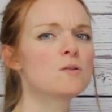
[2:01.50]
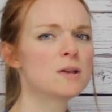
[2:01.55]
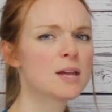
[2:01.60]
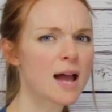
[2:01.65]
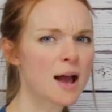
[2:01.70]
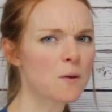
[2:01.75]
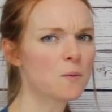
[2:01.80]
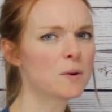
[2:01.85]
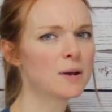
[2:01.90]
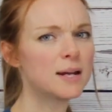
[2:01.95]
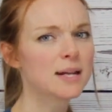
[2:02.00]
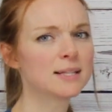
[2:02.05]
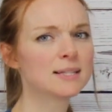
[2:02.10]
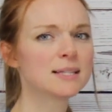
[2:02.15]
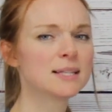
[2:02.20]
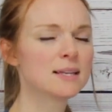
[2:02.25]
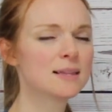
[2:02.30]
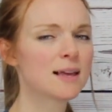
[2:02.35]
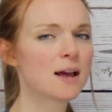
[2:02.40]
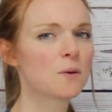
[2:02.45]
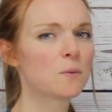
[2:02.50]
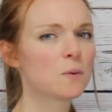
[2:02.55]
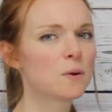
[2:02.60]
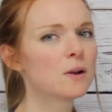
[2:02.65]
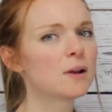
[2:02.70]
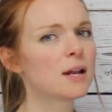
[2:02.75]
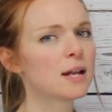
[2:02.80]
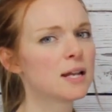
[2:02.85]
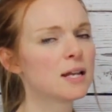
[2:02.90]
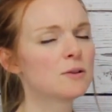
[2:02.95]
yeah, when I see that
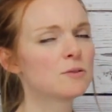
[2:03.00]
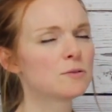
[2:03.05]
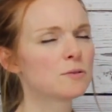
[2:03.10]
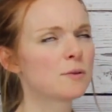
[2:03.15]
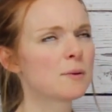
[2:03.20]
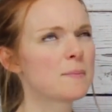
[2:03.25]
word, I need to